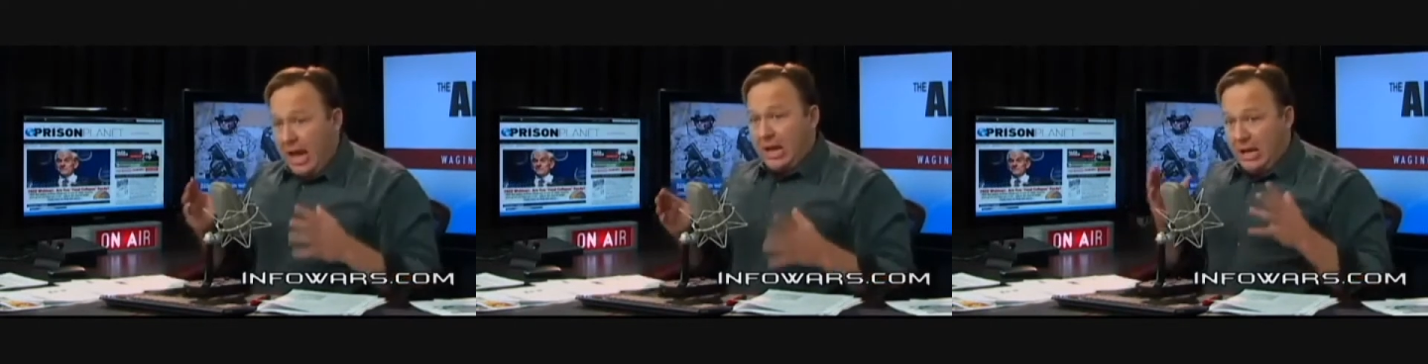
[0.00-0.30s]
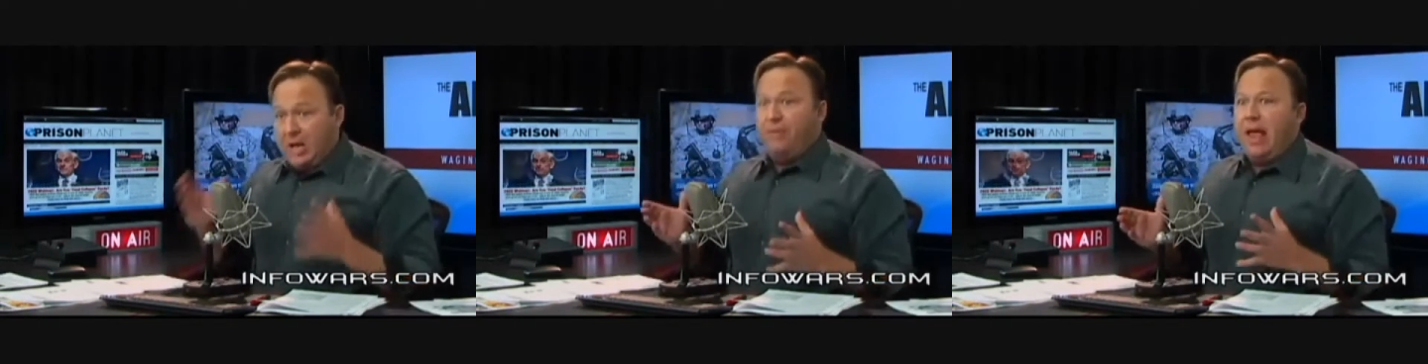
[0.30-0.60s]

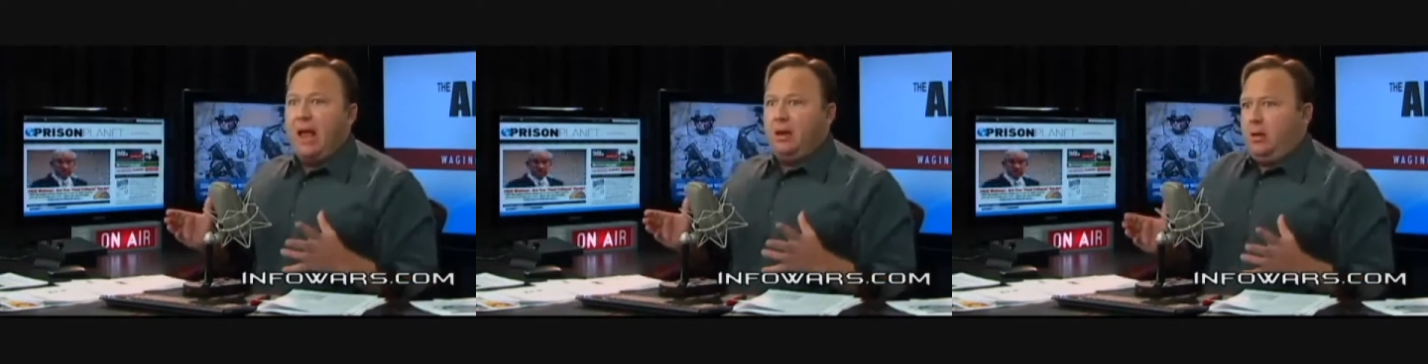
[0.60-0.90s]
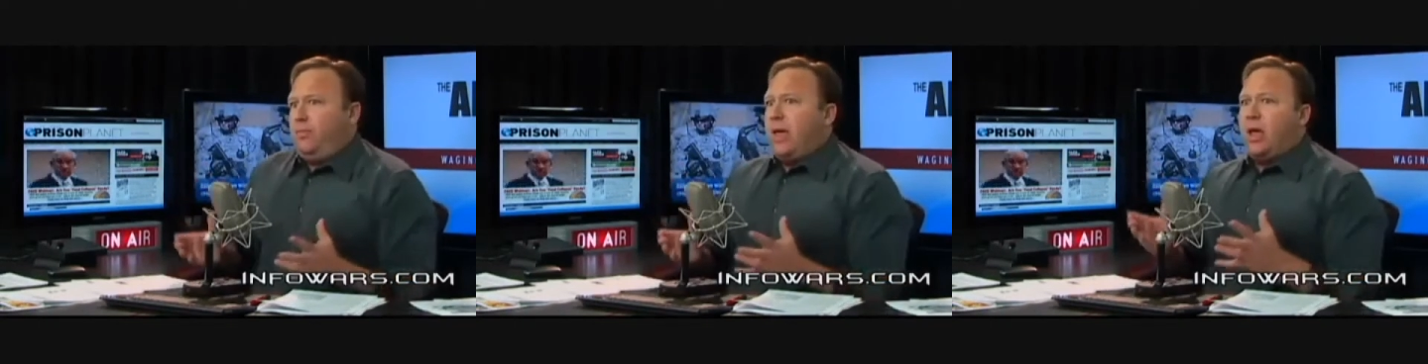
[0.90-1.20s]
And in that,
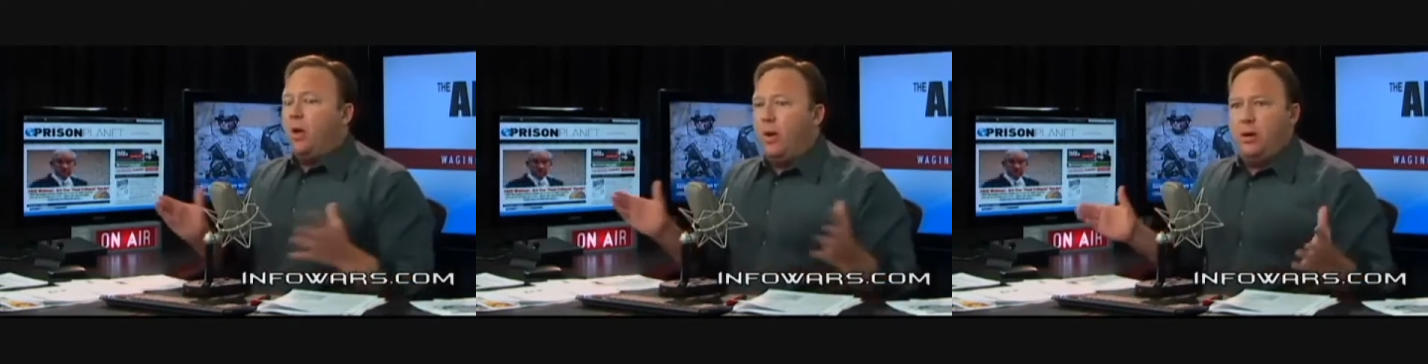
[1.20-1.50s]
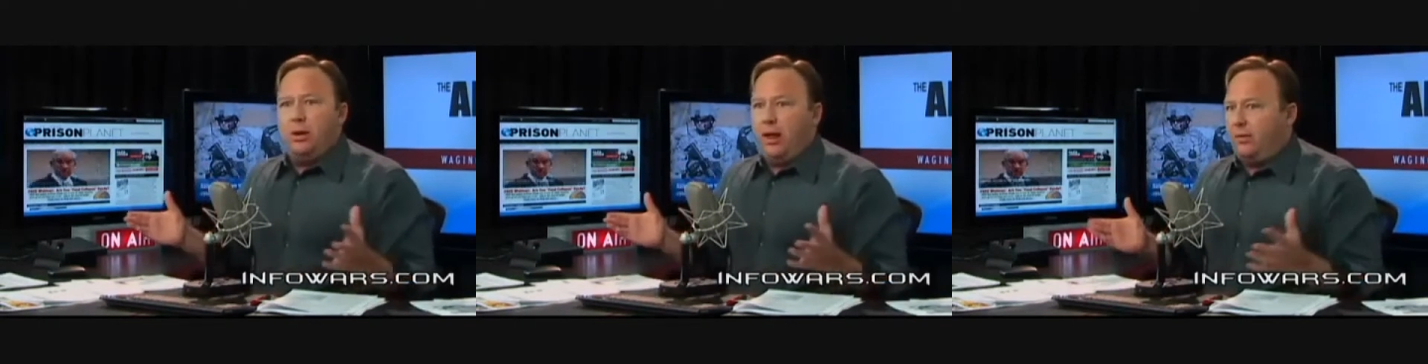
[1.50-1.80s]
they go
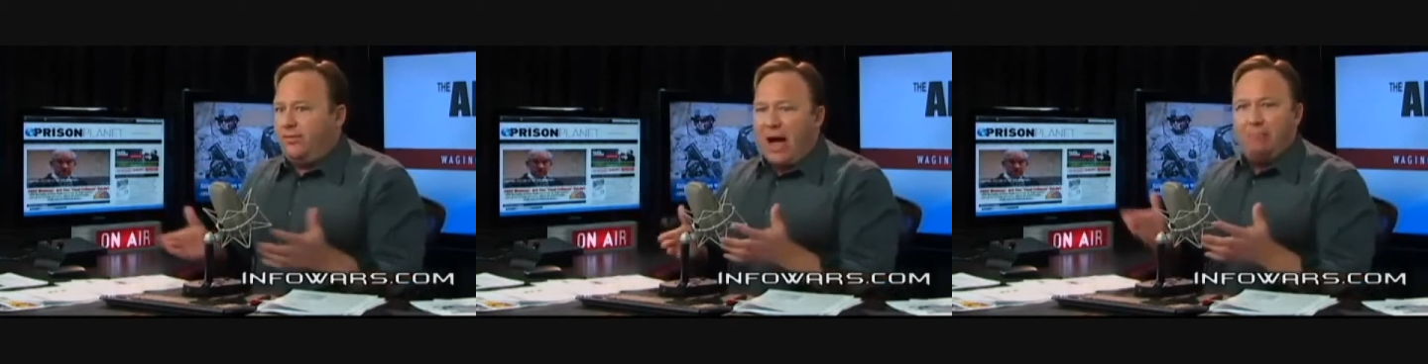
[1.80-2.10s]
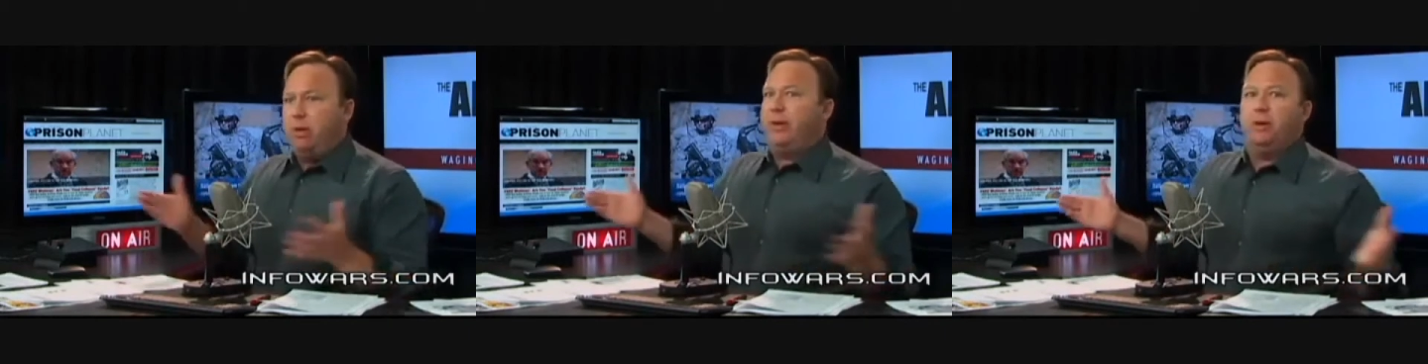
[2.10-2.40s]
into like a
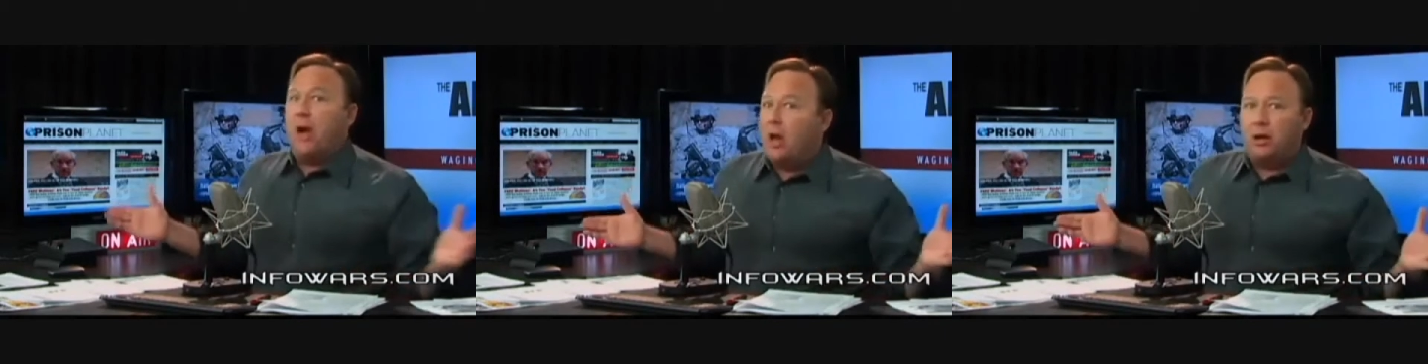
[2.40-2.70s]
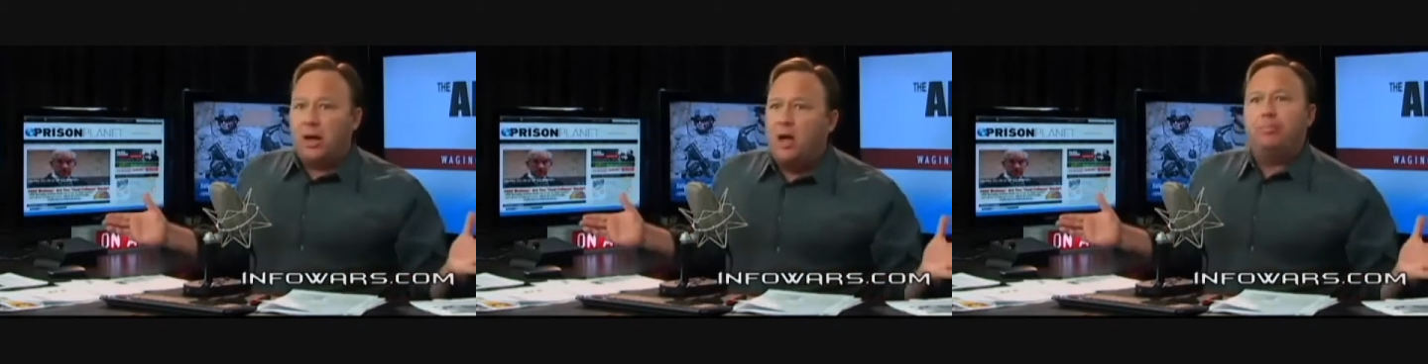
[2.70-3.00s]
$5 billion
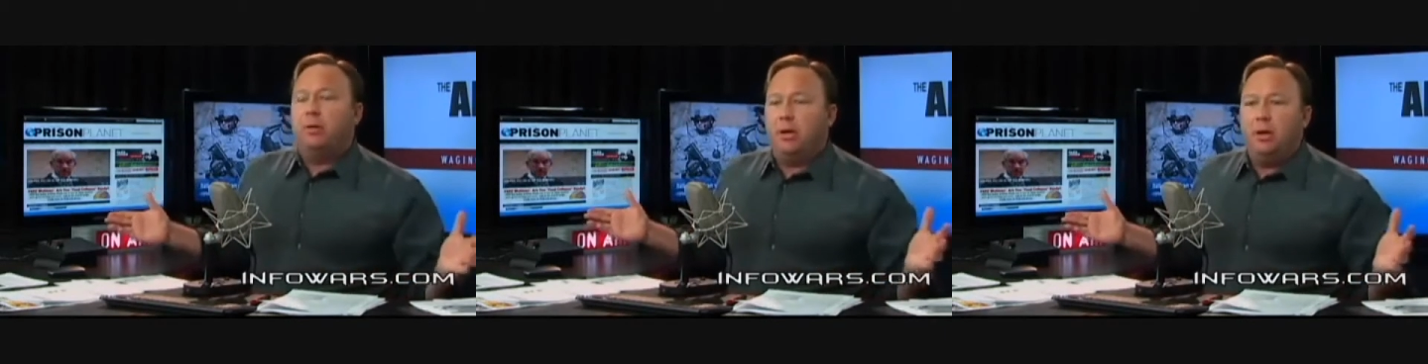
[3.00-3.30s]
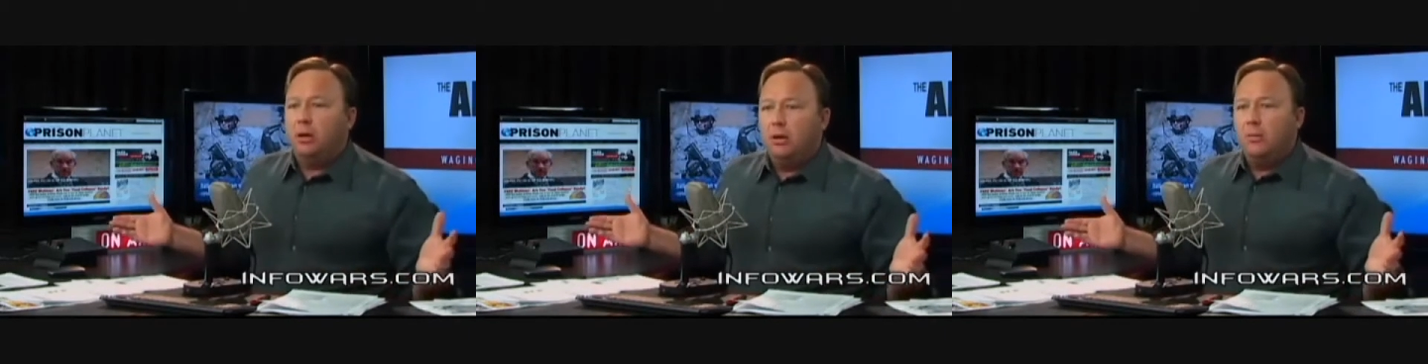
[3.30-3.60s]

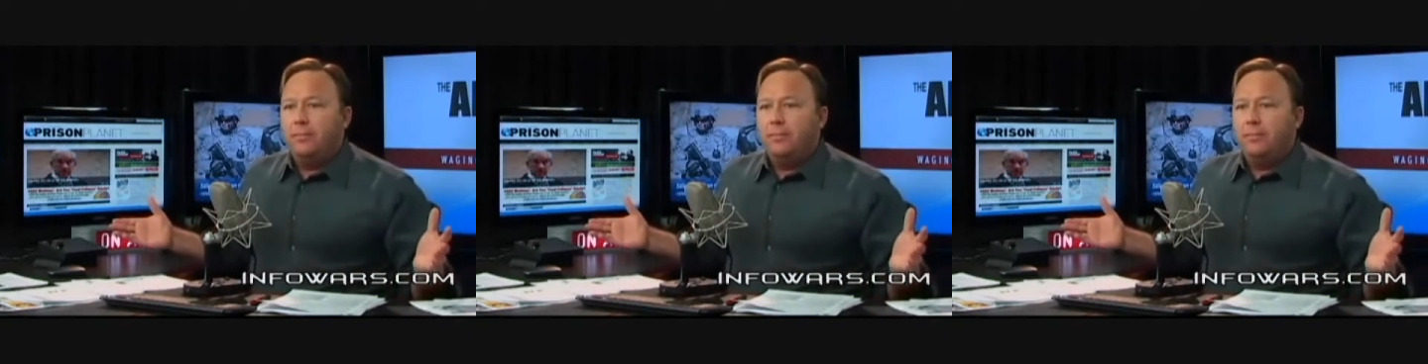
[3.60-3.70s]
company,